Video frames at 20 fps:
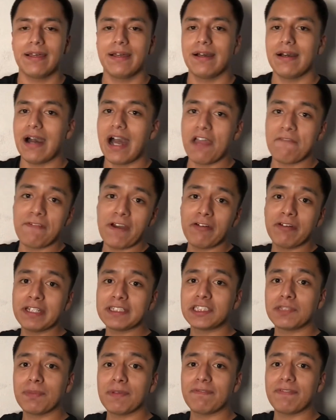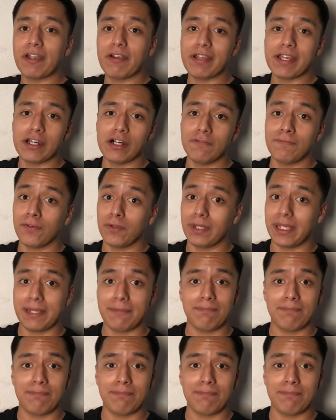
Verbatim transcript: I found it to be very helpful in